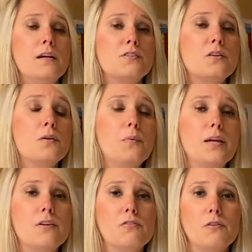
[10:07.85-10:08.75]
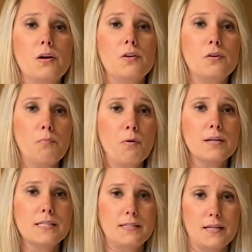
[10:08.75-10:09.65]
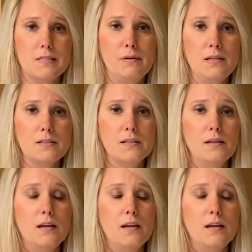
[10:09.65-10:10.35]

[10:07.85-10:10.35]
so that we can do a newborn assessment